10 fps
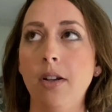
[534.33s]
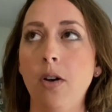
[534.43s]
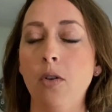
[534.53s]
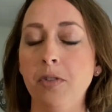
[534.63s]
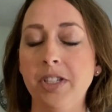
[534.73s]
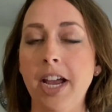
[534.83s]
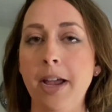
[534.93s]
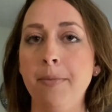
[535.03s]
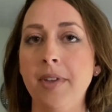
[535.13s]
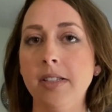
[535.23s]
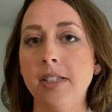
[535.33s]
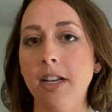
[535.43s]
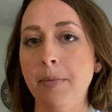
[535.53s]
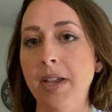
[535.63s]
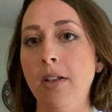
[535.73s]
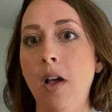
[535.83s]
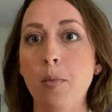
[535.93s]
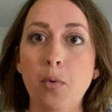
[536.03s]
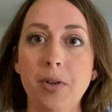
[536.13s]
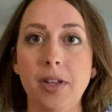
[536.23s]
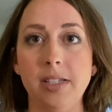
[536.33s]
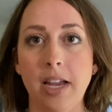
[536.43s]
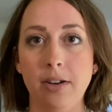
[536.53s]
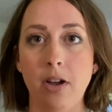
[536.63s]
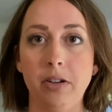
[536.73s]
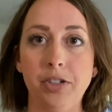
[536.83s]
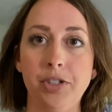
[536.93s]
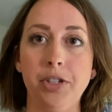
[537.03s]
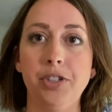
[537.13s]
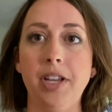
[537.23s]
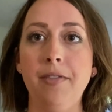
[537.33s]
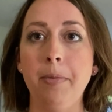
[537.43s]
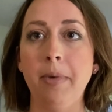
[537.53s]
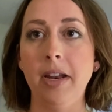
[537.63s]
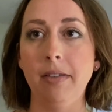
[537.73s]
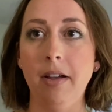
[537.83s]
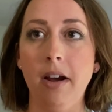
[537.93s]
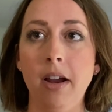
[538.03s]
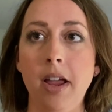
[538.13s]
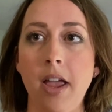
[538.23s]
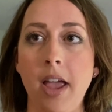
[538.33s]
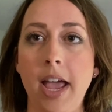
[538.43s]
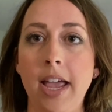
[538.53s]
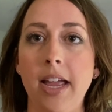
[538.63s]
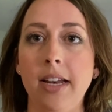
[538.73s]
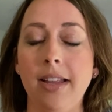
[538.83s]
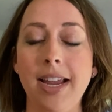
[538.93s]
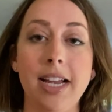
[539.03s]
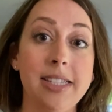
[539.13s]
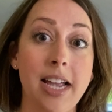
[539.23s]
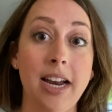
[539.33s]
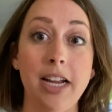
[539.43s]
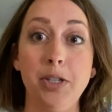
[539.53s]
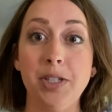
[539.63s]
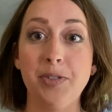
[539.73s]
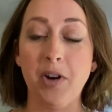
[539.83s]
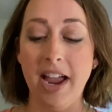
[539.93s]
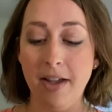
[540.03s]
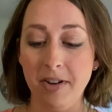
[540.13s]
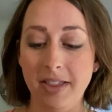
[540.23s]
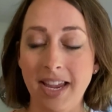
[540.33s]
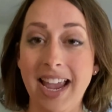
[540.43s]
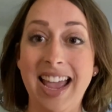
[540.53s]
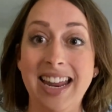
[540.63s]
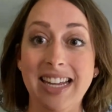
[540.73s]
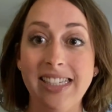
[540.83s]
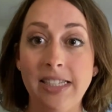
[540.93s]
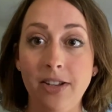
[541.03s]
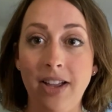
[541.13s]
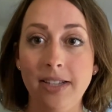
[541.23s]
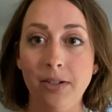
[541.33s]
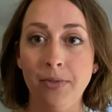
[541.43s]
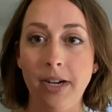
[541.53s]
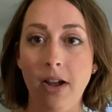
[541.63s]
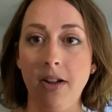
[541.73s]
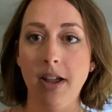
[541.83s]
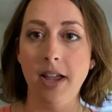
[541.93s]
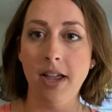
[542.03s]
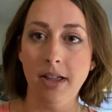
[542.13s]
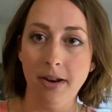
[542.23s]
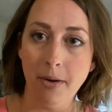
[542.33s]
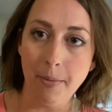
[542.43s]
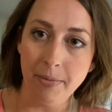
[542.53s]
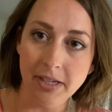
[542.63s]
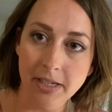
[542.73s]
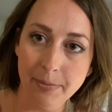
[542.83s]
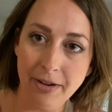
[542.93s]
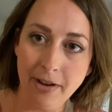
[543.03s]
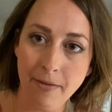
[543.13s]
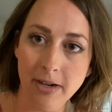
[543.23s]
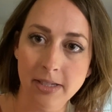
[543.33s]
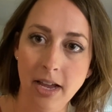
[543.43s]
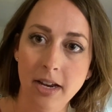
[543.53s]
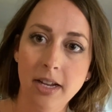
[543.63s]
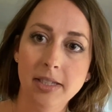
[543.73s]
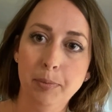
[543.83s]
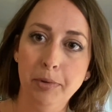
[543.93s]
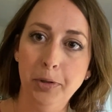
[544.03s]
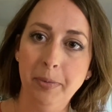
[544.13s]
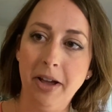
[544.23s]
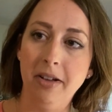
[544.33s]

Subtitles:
over time, that's going to be a lot more than $10, so you're saving money there. And like I said, I use this for everything, and it still hasn't run out. And this is my favorite scent. It's Bluebell.